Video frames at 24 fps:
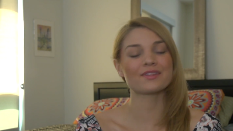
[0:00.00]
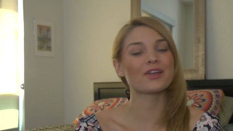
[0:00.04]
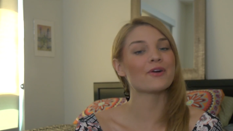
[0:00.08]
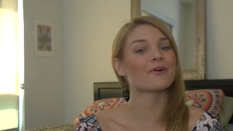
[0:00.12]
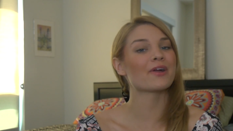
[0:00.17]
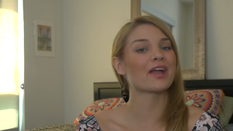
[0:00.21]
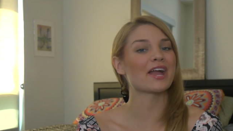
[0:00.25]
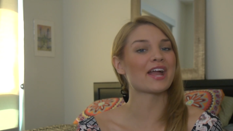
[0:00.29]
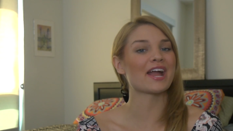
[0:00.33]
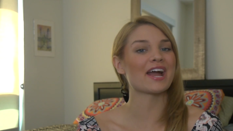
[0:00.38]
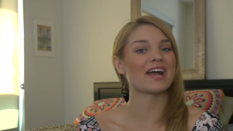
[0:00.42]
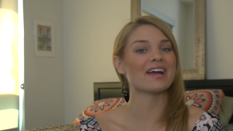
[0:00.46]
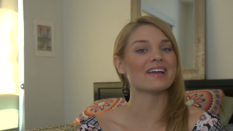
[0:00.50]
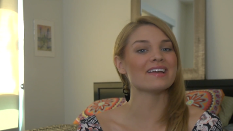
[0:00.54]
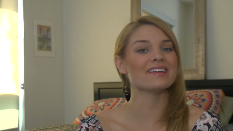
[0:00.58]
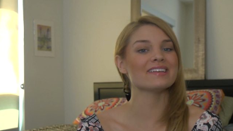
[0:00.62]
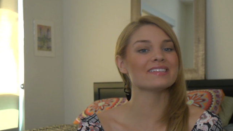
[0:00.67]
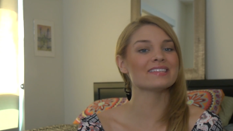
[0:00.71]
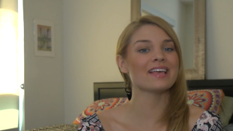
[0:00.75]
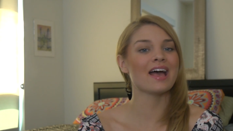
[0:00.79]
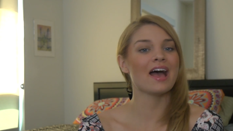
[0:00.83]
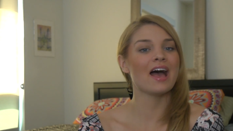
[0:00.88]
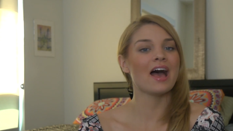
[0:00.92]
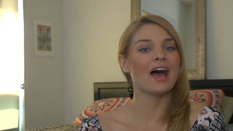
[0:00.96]
Okay,
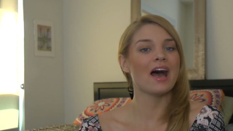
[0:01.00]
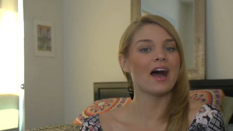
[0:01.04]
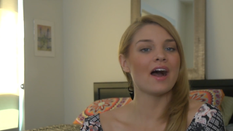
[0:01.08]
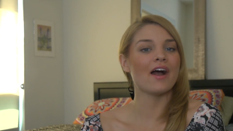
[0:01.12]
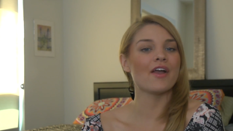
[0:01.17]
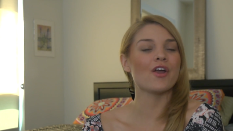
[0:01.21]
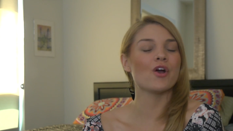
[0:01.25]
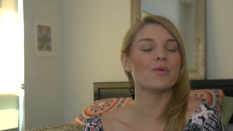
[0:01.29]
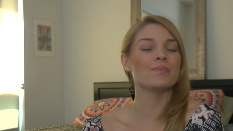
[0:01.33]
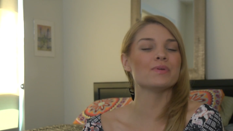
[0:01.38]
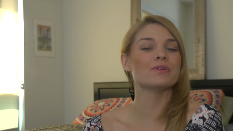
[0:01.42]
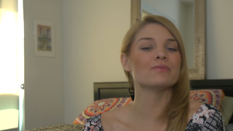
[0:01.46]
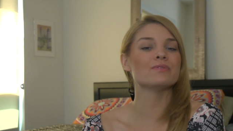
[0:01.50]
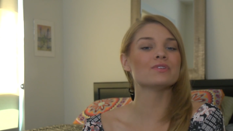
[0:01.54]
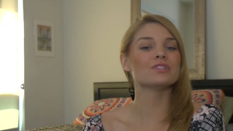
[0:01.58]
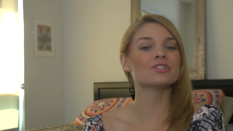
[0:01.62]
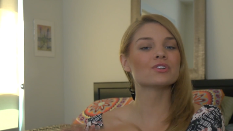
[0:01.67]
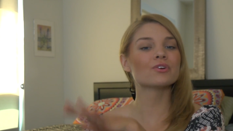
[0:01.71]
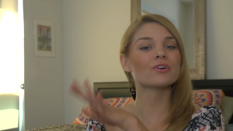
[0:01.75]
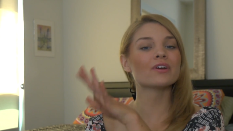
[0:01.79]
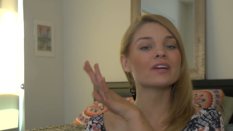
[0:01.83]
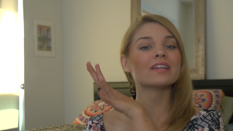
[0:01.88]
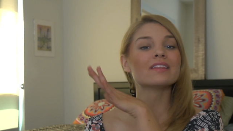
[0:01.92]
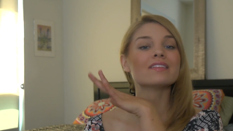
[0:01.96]
guys, I hope you
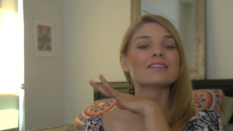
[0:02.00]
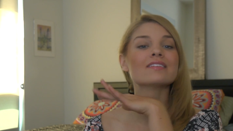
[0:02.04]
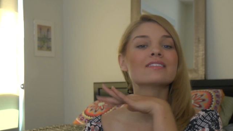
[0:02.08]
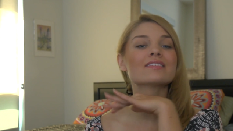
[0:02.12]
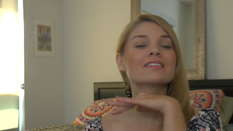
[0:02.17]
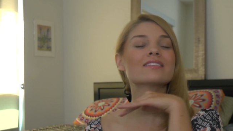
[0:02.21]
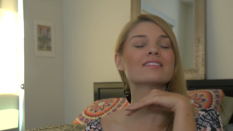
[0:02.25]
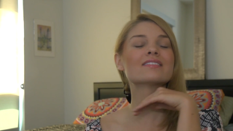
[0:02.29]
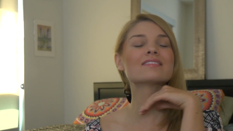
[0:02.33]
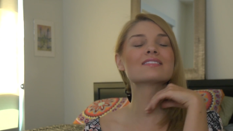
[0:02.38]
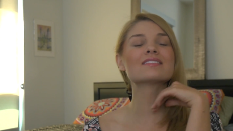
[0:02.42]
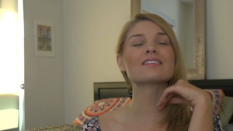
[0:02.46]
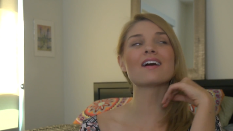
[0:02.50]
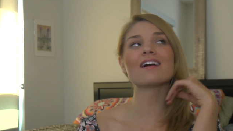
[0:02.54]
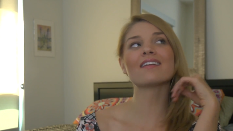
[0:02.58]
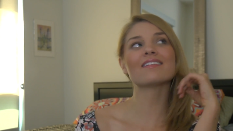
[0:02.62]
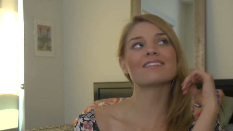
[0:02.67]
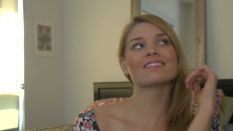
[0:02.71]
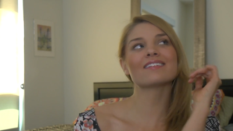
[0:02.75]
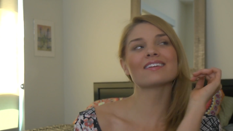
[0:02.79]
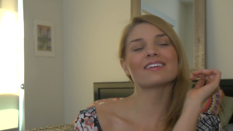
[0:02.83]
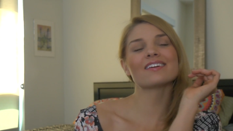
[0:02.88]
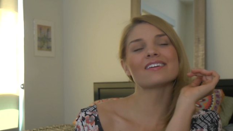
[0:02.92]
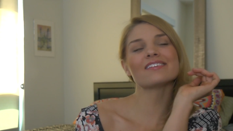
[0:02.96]
enjoyed this
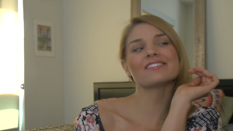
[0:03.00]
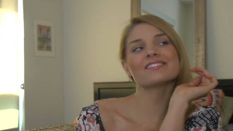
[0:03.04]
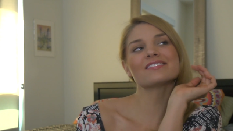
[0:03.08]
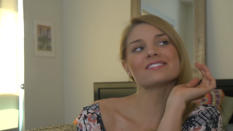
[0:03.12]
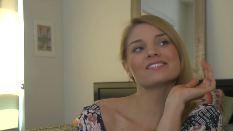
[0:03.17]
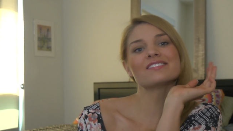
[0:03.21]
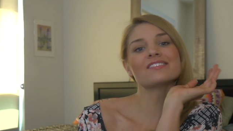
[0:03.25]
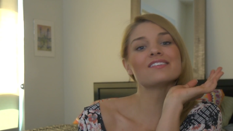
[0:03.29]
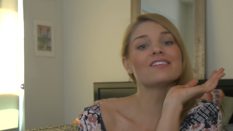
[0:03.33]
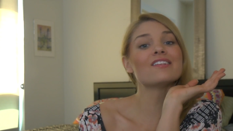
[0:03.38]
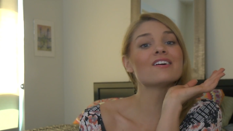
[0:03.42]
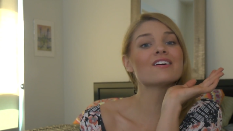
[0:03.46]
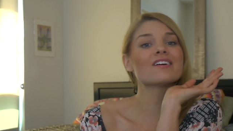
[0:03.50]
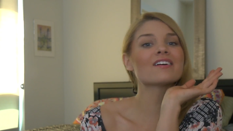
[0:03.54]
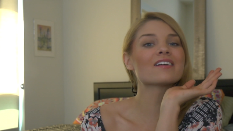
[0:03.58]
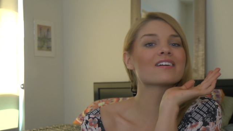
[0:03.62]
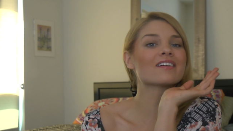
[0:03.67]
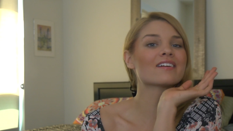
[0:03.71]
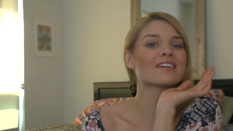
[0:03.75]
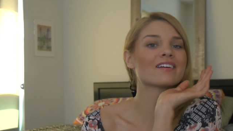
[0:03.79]
sun kissed look.